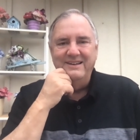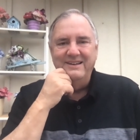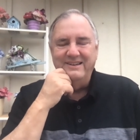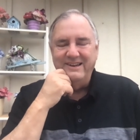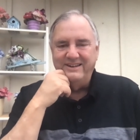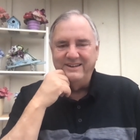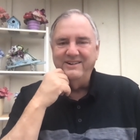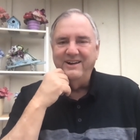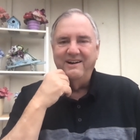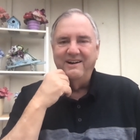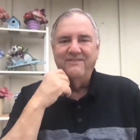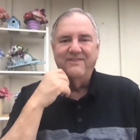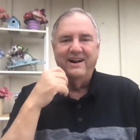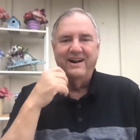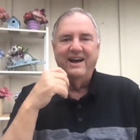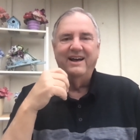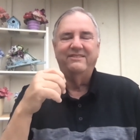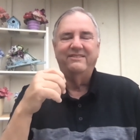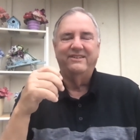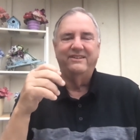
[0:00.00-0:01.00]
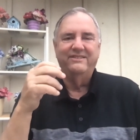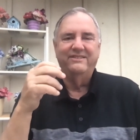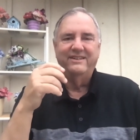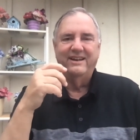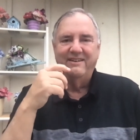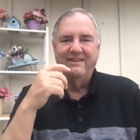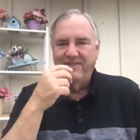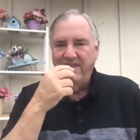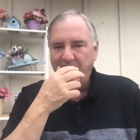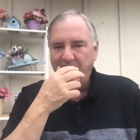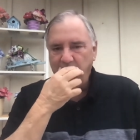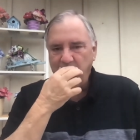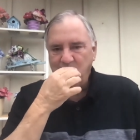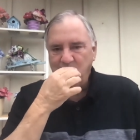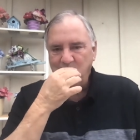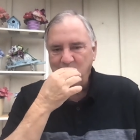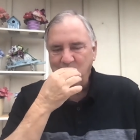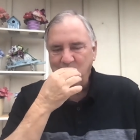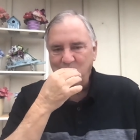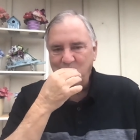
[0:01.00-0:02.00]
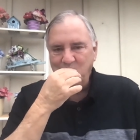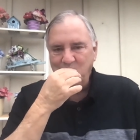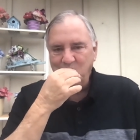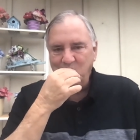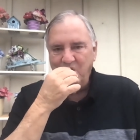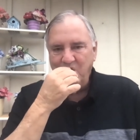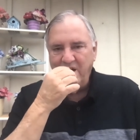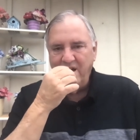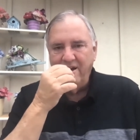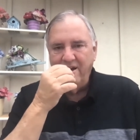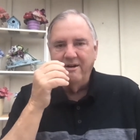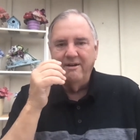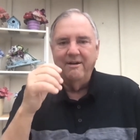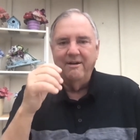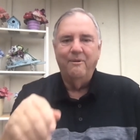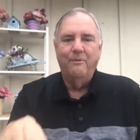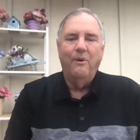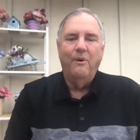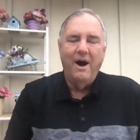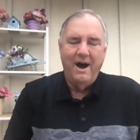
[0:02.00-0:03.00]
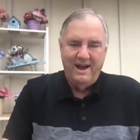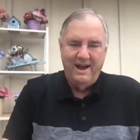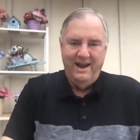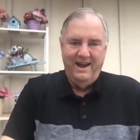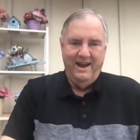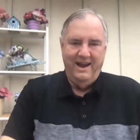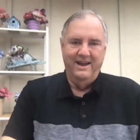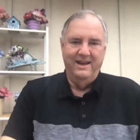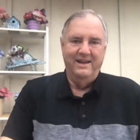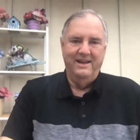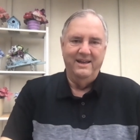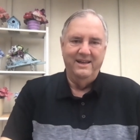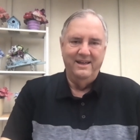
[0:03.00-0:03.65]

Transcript: Did you ever ask yourself that? Why?